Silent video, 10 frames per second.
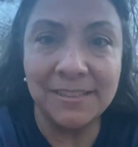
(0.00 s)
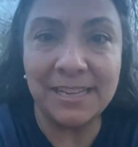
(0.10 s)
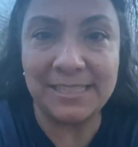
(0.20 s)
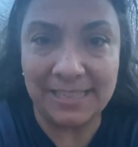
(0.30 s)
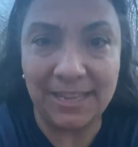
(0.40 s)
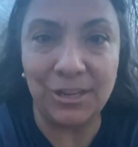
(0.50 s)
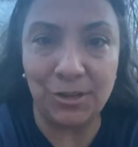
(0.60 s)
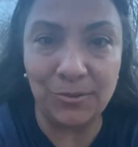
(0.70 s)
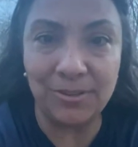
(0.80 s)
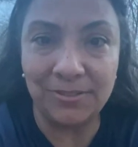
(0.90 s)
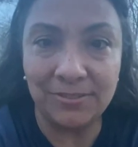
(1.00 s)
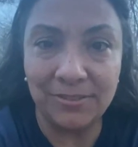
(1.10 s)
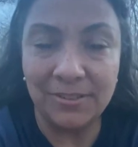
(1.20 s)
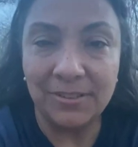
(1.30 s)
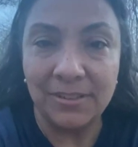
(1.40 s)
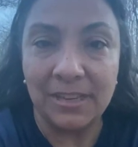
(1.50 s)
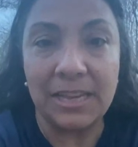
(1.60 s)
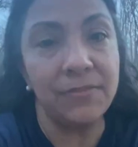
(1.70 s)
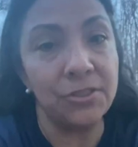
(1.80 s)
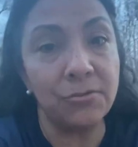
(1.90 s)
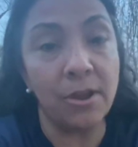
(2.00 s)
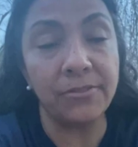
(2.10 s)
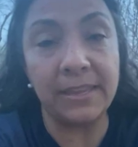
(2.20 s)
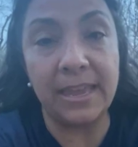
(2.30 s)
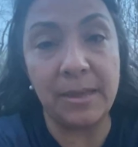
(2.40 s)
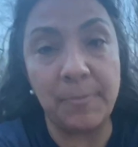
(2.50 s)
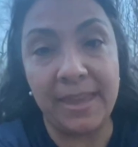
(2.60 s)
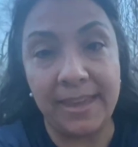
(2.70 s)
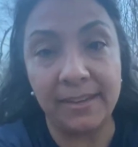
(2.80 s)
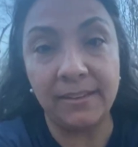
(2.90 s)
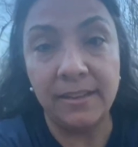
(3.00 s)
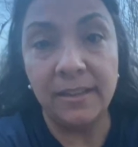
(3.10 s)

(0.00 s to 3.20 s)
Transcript: continued, even throughout the campaign.